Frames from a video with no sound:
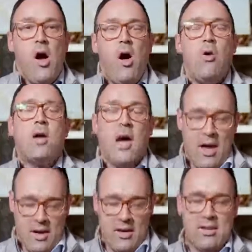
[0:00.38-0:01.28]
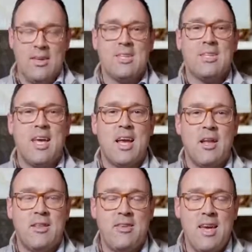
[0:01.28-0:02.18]
Okay, let's take
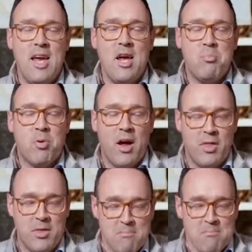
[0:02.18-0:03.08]
a deep breath.